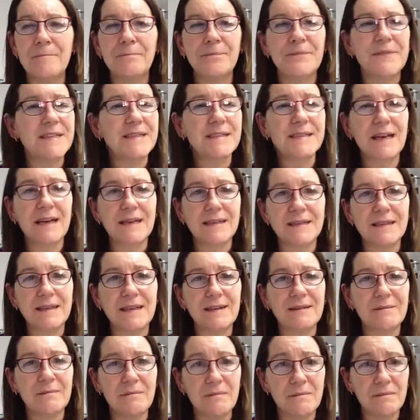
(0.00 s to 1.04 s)

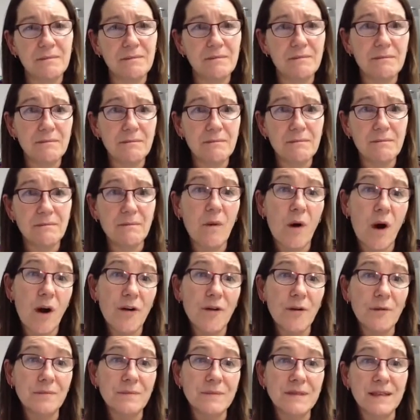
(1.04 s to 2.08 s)
discussing
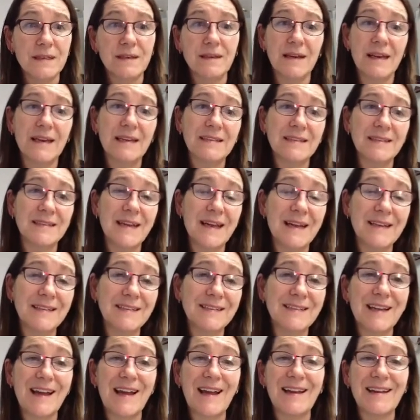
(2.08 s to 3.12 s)
modems and
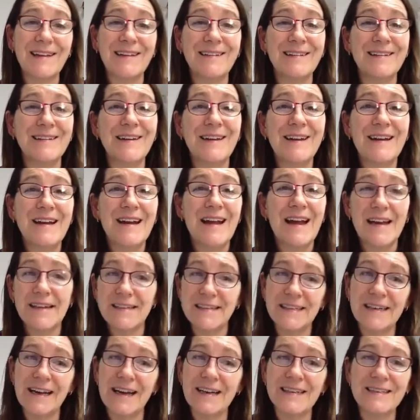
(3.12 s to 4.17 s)
internets and
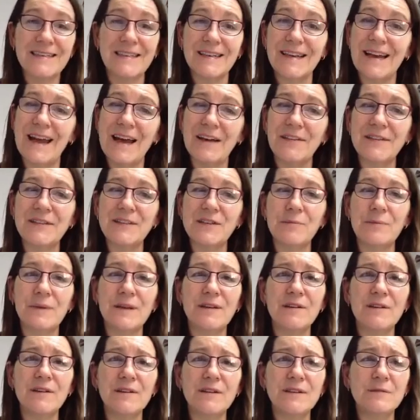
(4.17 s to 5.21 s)
education and how this could be
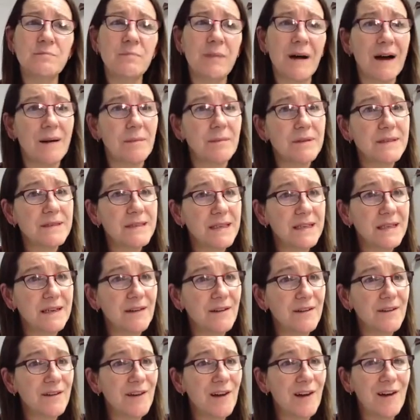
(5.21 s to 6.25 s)
used, publishing
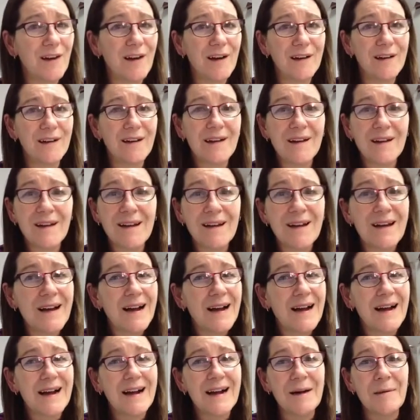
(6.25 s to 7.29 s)
online,
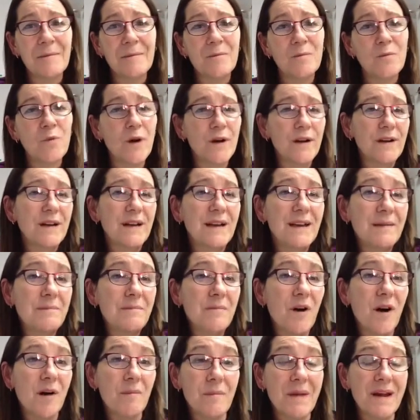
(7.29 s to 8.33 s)
what it
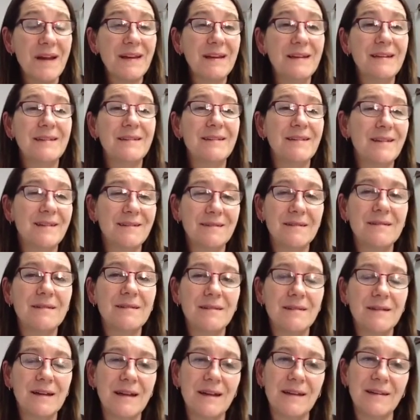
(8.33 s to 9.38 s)
might mean
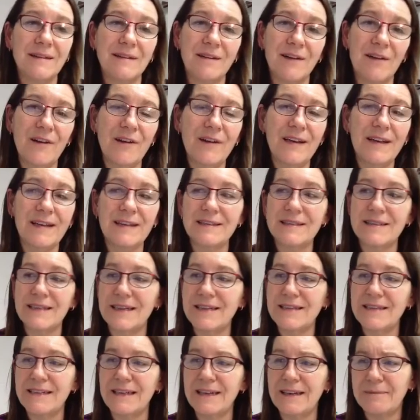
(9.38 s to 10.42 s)
in learning and
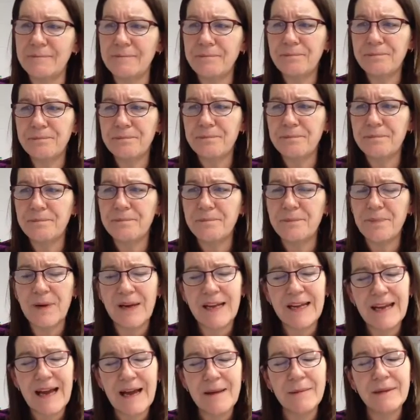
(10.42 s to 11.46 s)
teaching. But
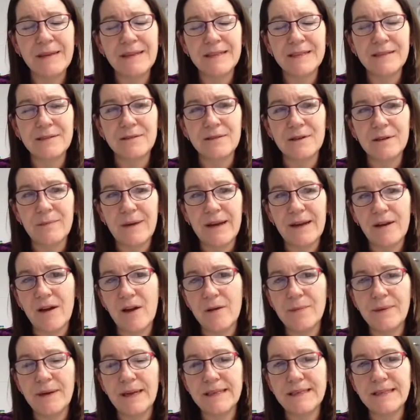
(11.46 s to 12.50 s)
he came in to talk about
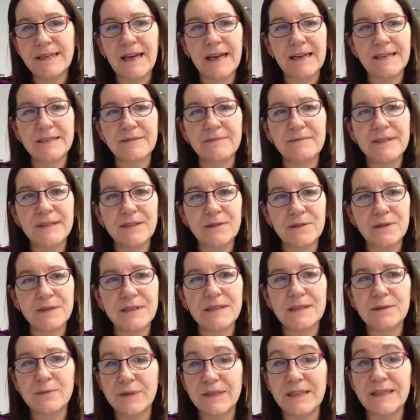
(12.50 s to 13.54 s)
open education
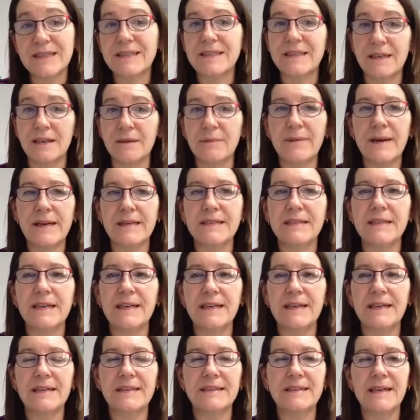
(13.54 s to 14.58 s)
resources, which is still a passion of
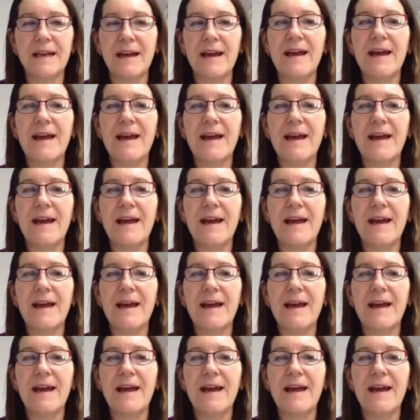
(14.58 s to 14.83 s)
his,